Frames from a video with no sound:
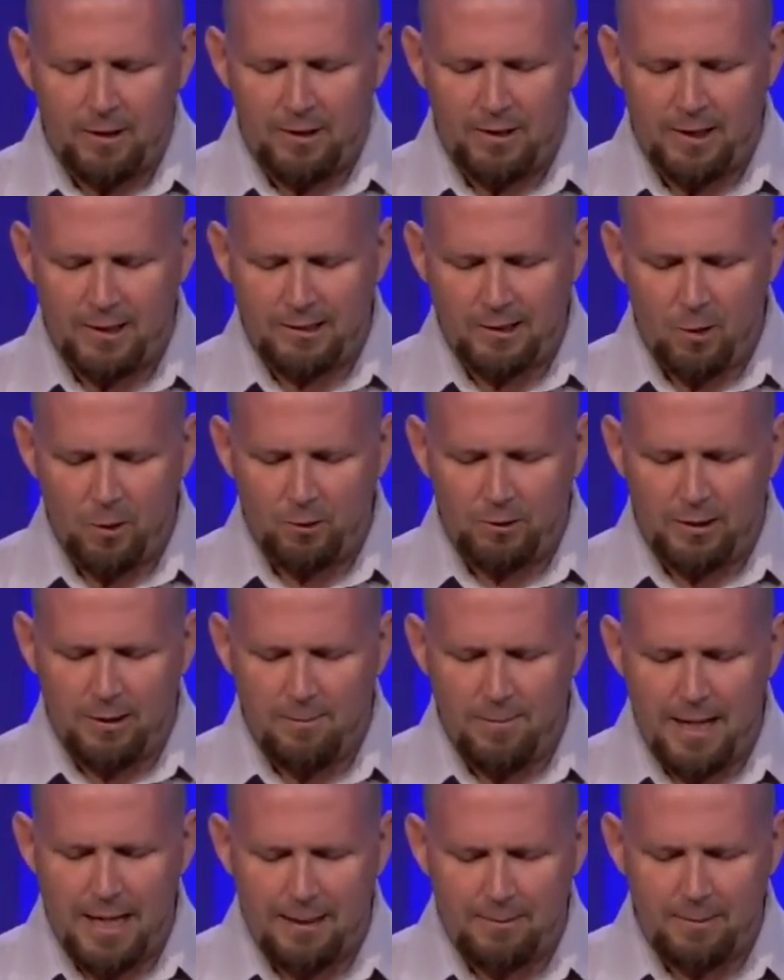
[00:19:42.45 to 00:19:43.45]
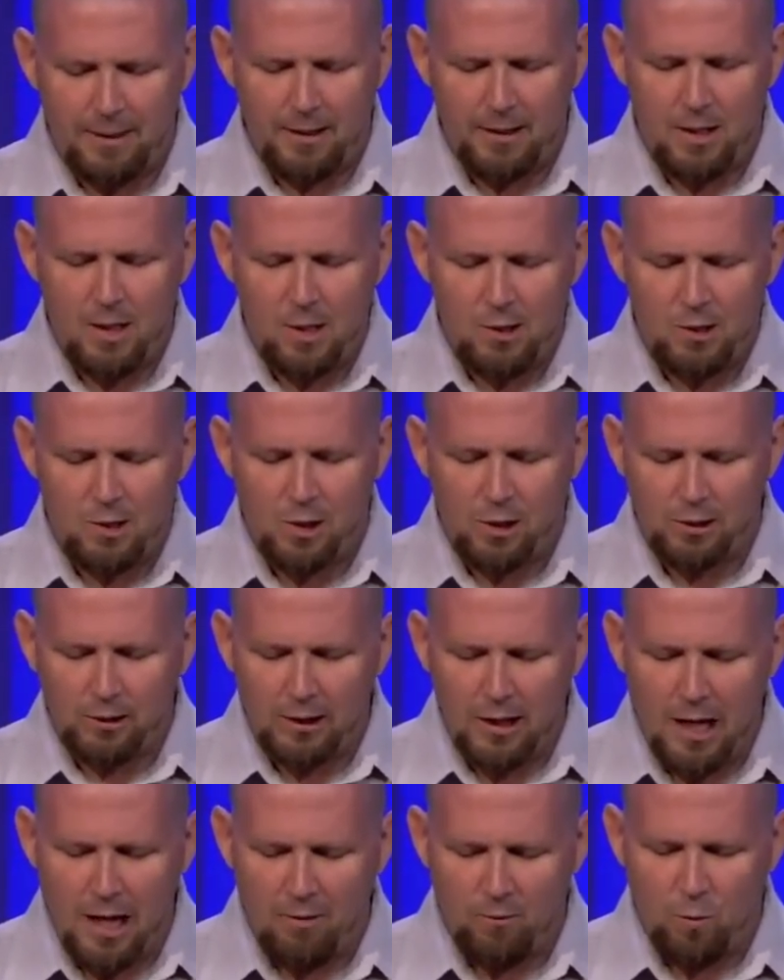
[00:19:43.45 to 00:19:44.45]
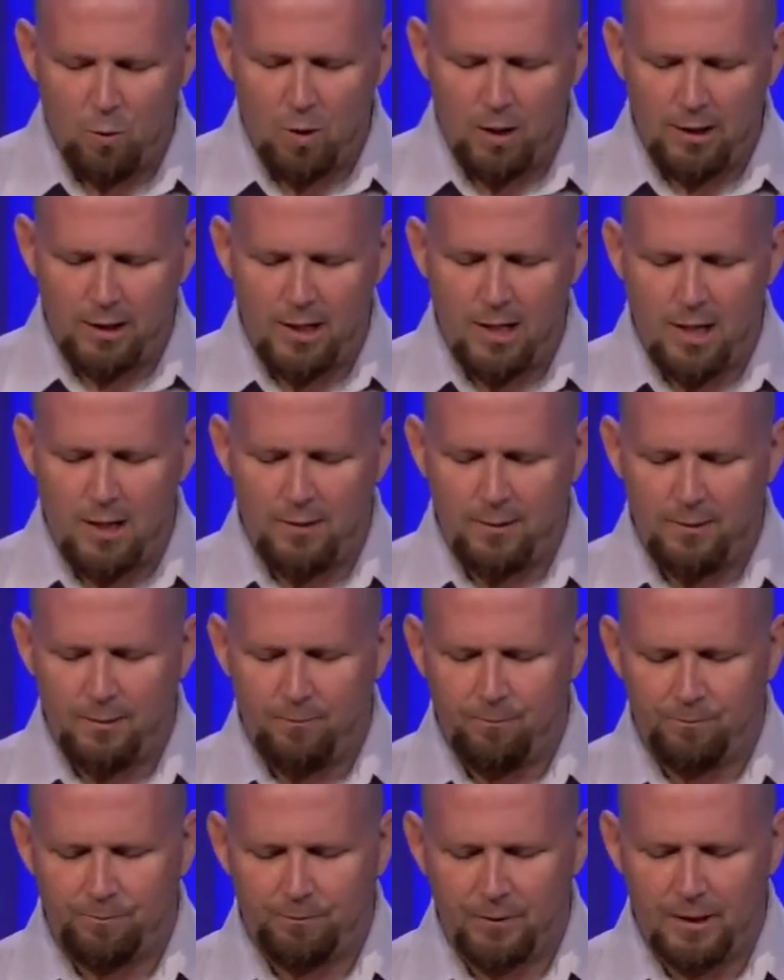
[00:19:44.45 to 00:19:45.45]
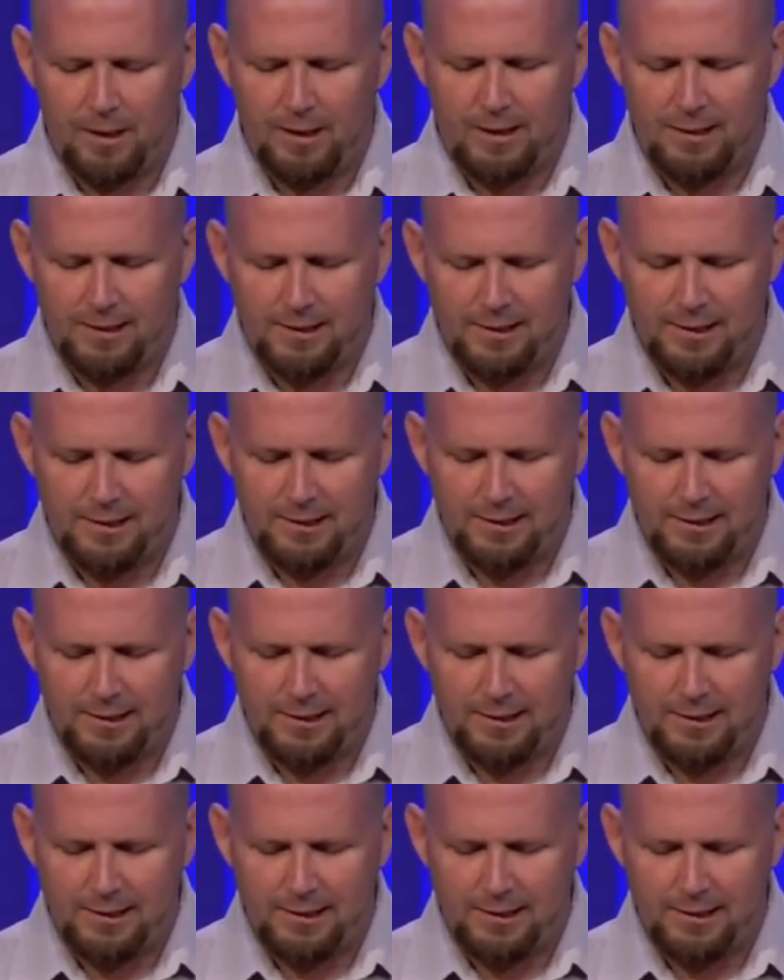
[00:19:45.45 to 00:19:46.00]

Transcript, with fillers: This old commandment, to love one another, is the